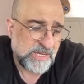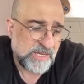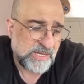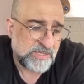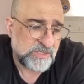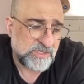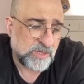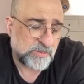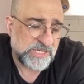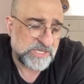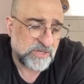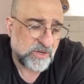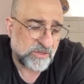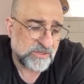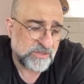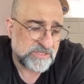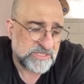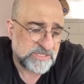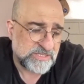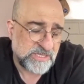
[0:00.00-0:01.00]
And Dominic
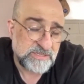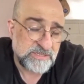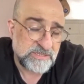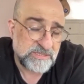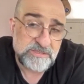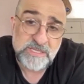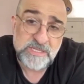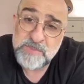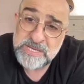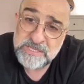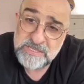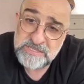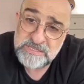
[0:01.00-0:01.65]
Holland said, "Did he make the